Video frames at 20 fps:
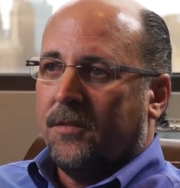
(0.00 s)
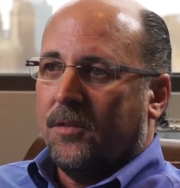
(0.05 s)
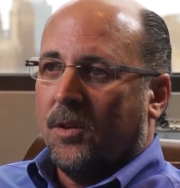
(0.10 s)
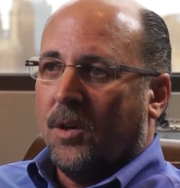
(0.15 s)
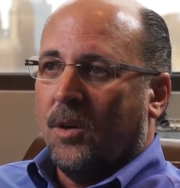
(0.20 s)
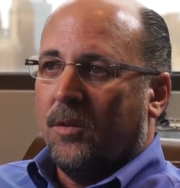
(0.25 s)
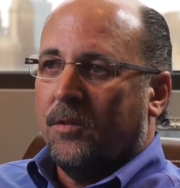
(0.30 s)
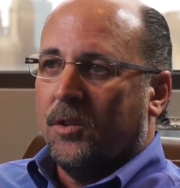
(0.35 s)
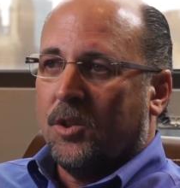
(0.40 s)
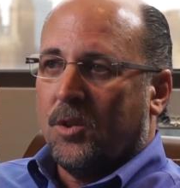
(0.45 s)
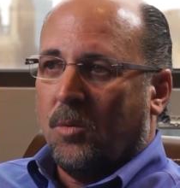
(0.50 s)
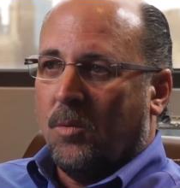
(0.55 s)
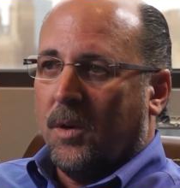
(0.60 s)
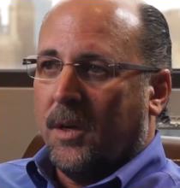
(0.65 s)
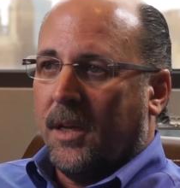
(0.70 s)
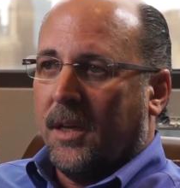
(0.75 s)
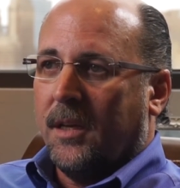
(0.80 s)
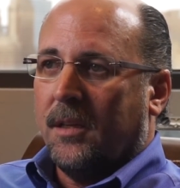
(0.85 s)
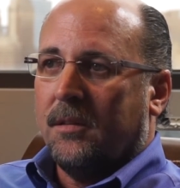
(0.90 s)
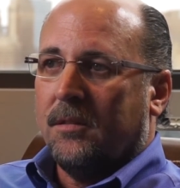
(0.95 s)
for over
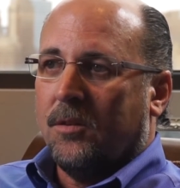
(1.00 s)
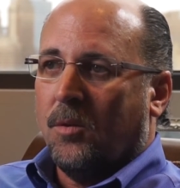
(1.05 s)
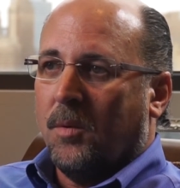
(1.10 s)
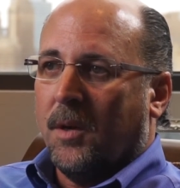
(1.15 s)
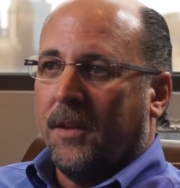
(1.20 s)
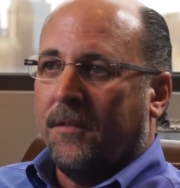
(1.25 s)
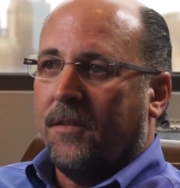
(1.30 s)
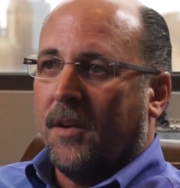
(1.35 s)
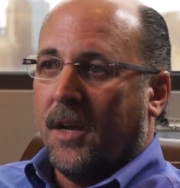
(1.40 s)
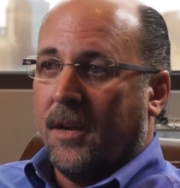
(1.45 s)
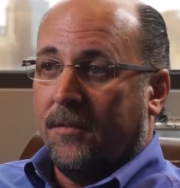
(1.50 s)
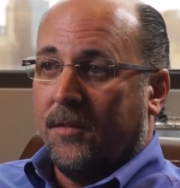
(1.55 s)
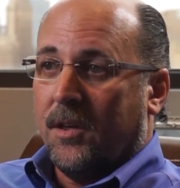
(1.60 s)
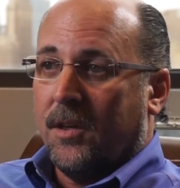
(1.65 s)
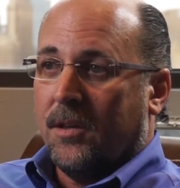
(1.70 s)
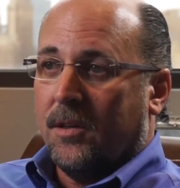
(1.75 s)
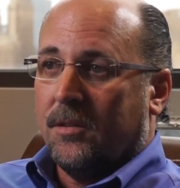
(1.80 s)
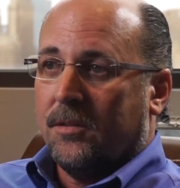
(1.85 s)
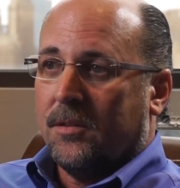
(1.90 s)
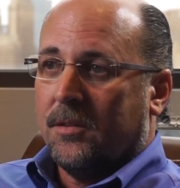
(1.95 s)
25
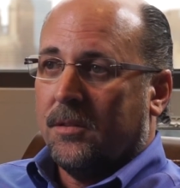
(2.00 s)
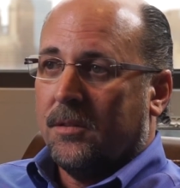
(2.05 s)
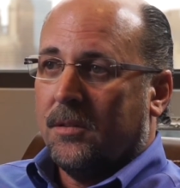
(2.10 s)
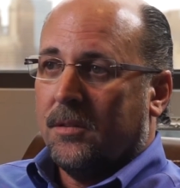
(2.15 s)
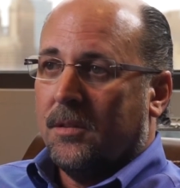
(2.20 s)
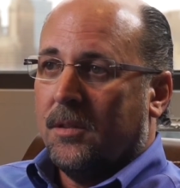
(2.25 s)
years.